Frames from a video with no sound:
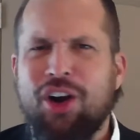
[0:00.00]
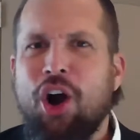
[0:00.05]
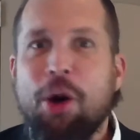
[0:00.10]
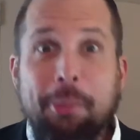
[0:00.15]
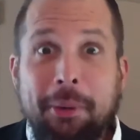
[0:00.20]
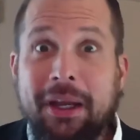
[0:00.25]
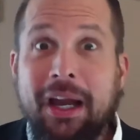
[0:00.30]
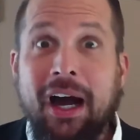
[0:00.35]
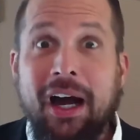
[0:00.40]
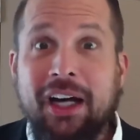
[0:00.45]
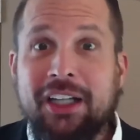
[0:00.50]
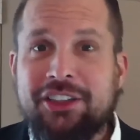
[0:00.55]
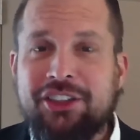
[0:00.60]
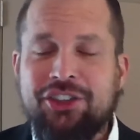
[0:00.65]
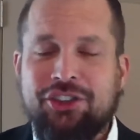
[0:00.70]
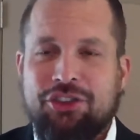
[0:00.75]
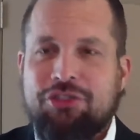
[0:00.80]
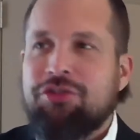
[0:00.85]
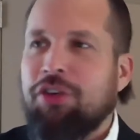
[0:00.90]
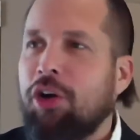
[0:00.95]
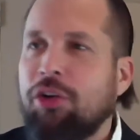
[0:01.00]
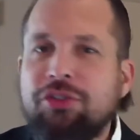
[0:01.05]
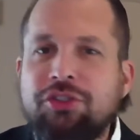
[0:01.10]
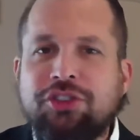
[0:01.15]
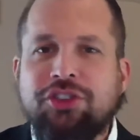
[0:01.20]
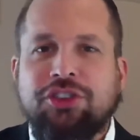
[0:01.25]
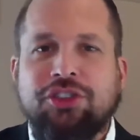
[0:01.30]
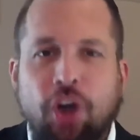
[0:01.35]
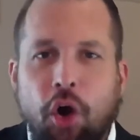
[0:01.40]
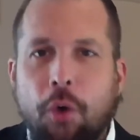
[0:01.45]
oh my God, she's grown
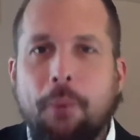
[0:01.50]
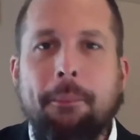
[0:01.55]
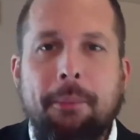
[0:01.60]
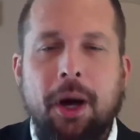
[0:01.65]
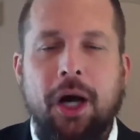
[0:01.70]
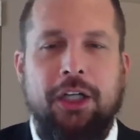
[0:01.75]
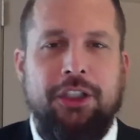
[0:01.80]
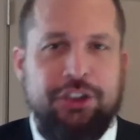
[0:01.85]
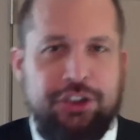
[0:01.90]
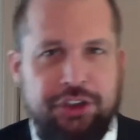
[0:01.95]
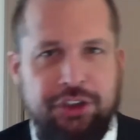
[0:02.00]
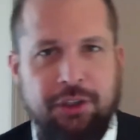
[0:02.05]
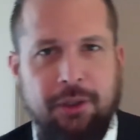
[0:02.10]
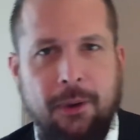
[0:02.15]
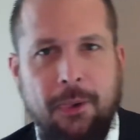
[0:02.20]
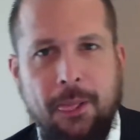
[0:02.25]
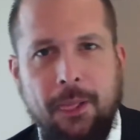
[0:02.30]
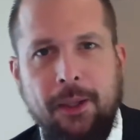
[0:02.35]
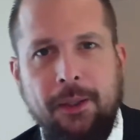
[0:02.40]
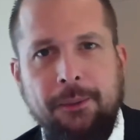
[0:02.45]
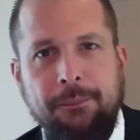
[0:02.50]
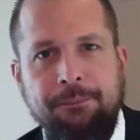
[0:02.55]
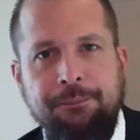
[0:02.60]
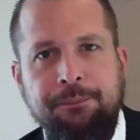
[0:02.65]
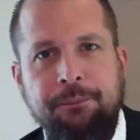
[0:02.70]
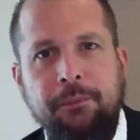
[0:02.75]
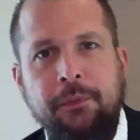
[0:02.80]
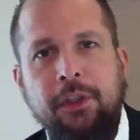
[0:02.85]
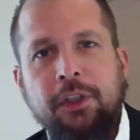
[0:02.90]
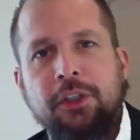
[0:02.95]
so much.
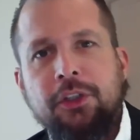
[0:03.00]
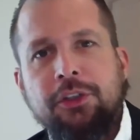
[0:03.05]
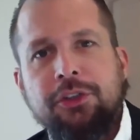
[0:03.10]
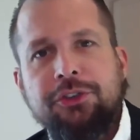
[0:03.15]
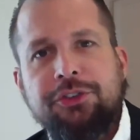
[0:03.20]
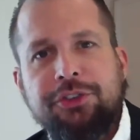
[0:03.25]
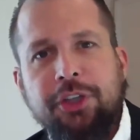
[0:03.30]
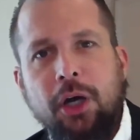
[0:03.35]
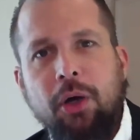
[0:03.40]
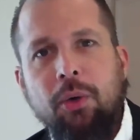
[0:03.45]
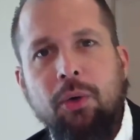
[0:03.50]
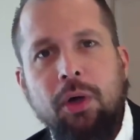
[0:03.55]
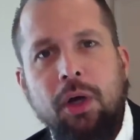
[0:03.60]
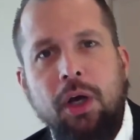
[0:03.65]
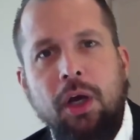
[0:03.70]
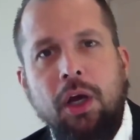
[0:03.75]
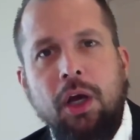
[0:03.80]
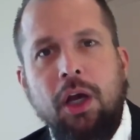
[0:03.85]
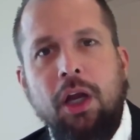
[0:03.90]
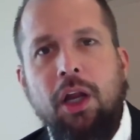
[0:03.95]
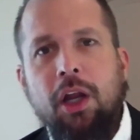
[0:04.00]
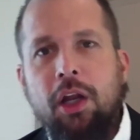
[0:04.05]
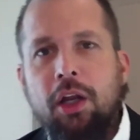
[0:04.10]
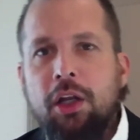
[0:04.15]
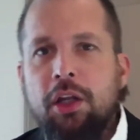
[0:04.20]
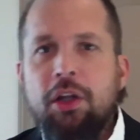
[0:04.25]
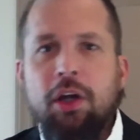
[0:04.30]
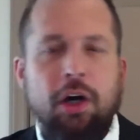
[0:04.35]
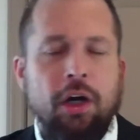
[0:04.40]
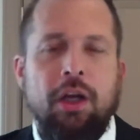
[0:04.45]
So
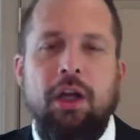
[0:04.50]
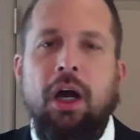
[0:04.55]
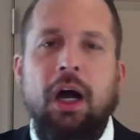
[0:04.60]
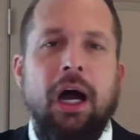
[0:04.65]
look,